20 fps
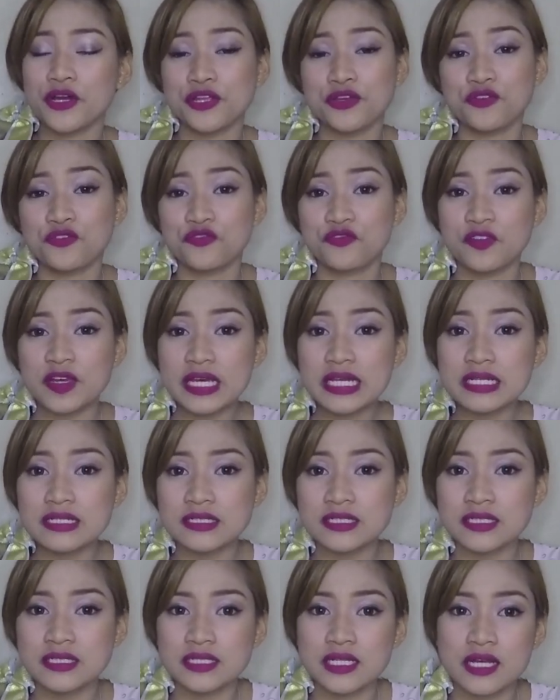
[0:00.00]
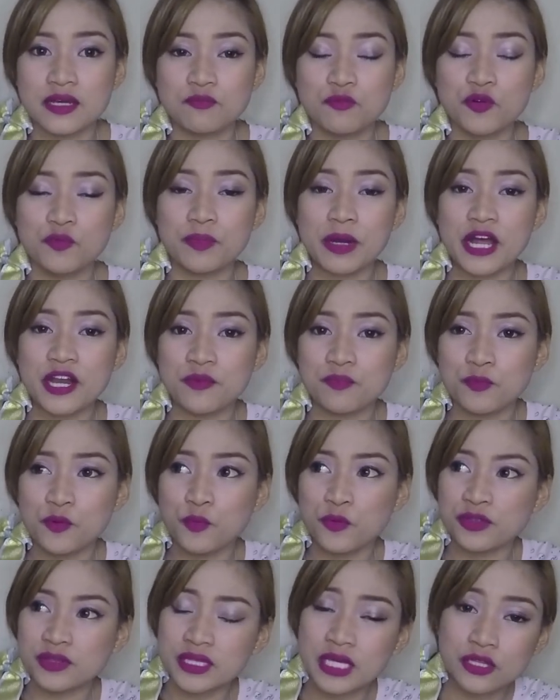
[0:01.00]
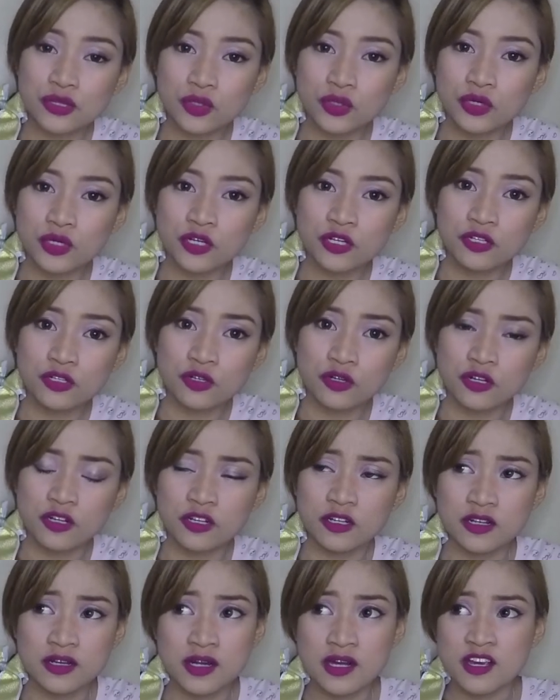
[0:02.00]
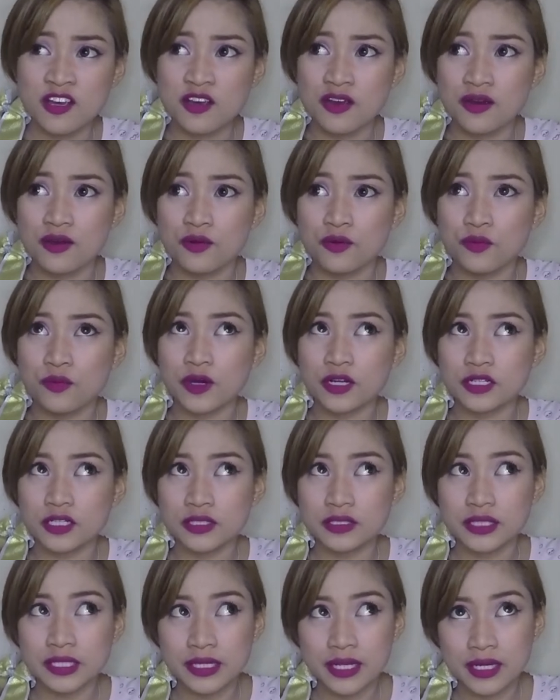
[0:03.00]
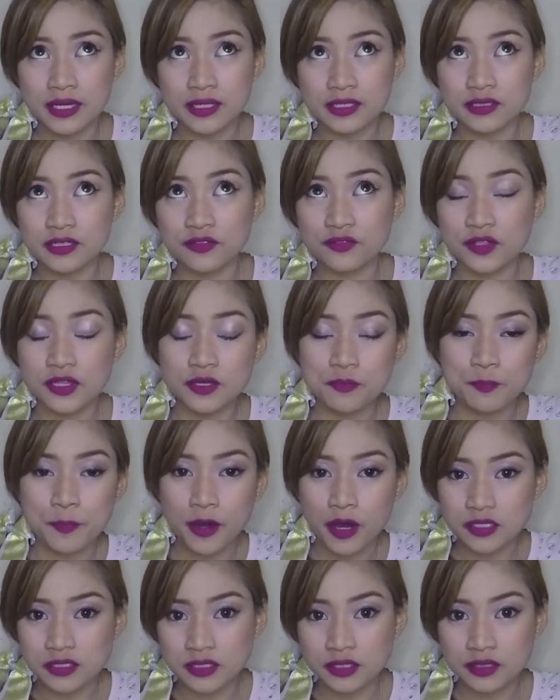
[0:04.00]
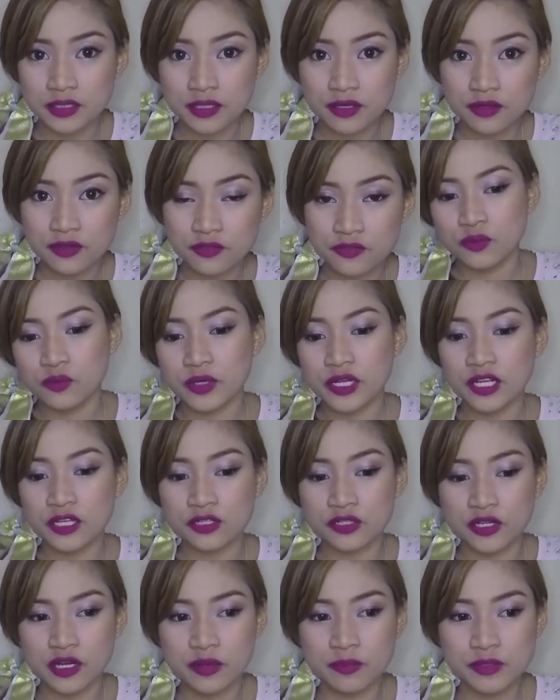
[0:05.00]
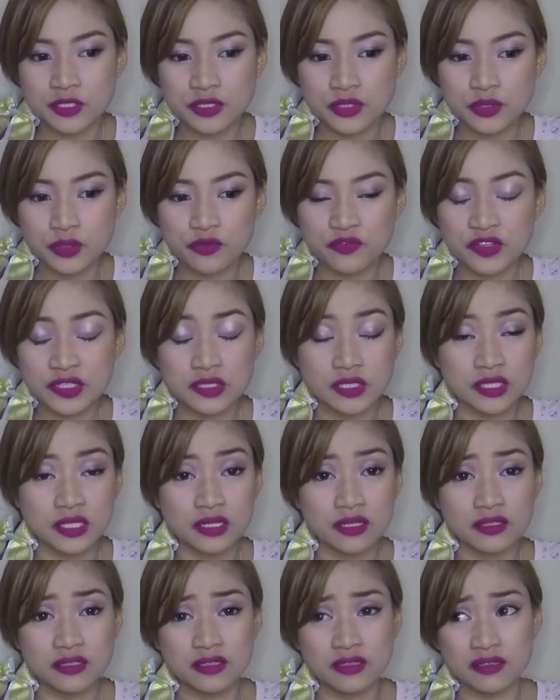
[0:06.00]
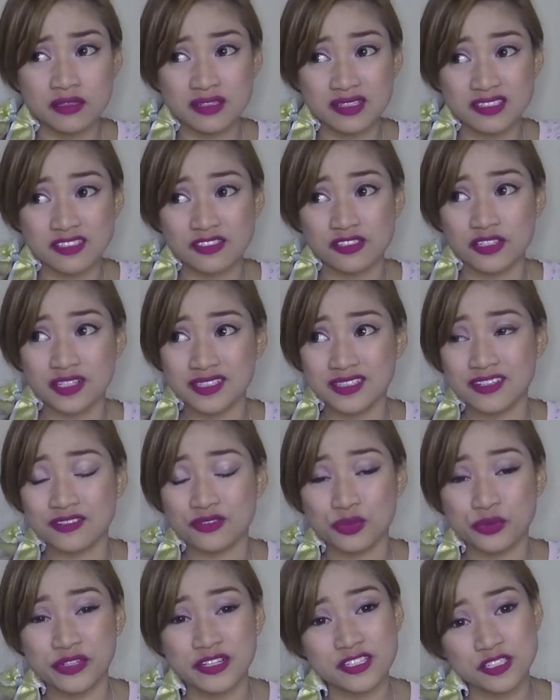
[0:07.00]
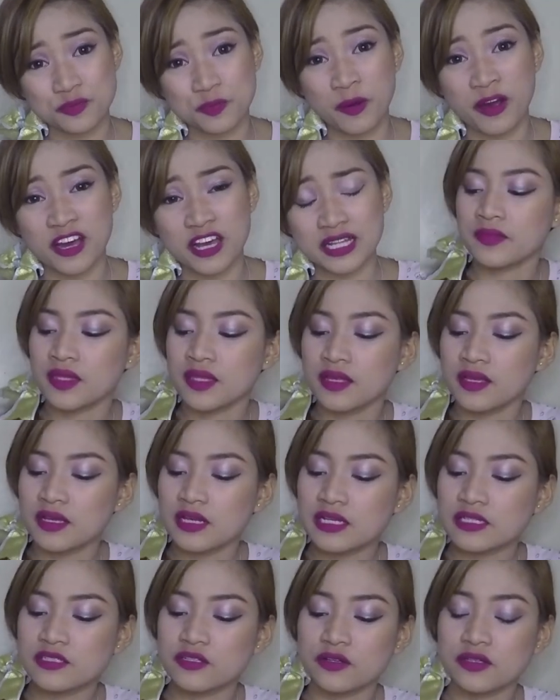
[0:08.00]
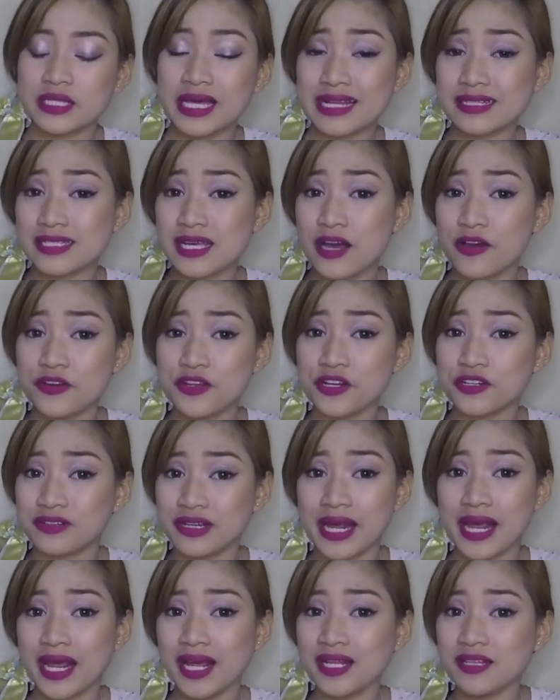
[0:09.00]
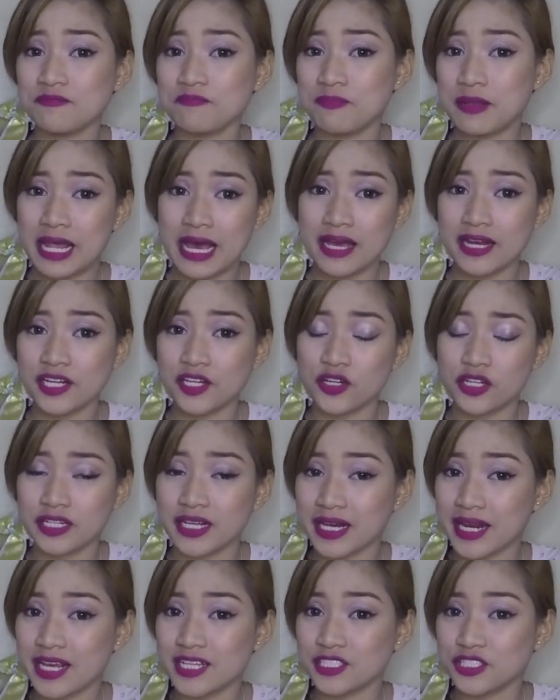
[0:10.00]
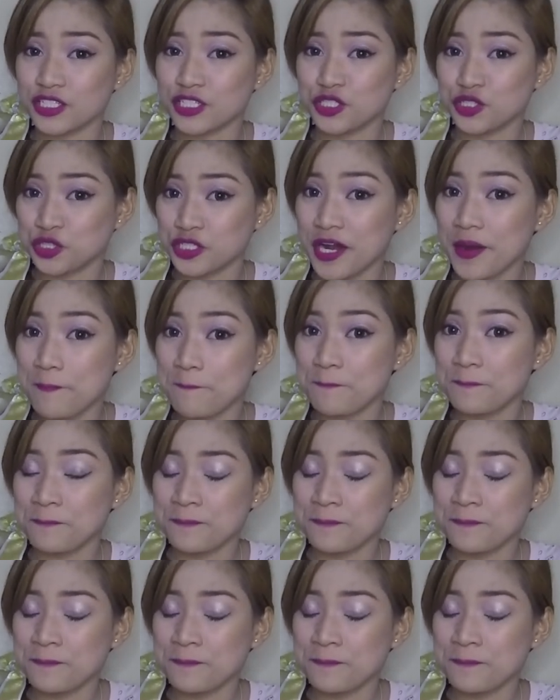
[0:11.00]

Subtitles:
ano yung feels na kung paano pumunta dun or what are the negative and the positive when it comes to visiting this certain tourist spot. So that's how you create, plan and organize your trip,